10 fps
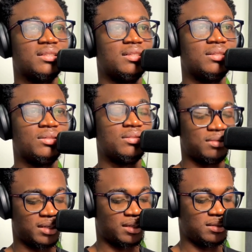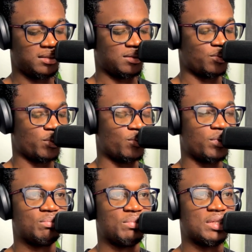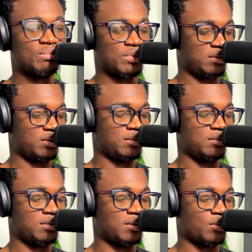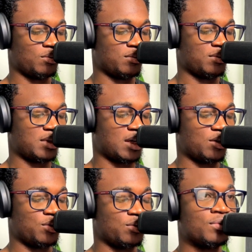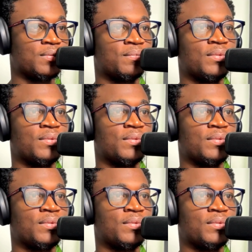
and we want minimal. So no, thank you.